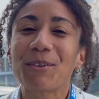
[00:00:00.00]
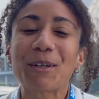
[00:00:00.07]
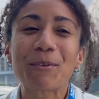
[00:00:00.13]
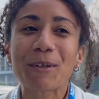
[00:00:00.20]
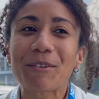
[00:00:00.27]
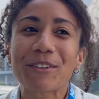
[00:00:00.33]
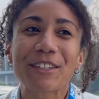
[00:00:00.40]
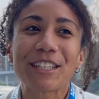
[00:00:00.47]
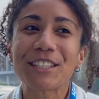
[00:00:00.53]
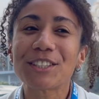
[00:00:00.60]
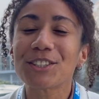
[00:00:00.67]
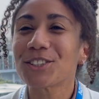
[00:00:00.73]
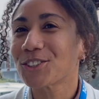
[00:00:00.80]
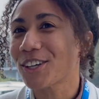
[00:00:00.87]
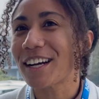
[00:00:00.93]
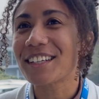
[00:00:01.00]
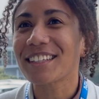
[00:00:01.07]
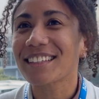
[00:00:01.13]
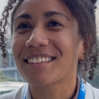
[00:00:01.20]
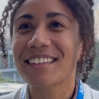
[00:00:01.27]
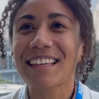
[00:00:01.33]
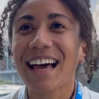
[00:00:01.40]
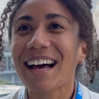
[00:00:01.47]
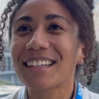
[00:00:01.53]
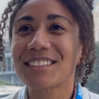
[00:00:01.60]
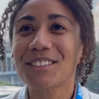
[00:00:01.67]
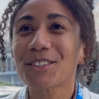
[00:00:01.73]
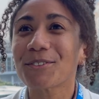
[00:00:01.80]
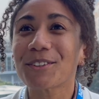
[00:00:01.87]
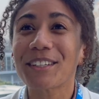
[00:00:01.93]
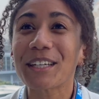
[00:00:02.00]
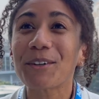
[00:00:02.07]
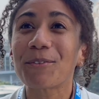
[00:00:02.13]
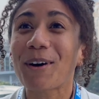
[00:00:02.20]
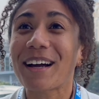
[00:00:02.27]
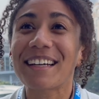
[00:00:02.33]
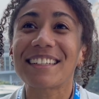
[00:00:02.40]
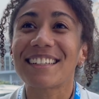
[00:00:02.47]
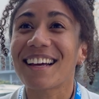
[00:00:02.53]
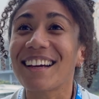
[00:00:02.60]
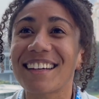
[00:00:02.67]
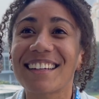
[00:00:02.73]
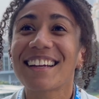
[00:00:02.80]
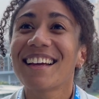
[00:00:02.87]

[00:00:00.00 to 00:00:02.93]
and we really just try to cast a really wide net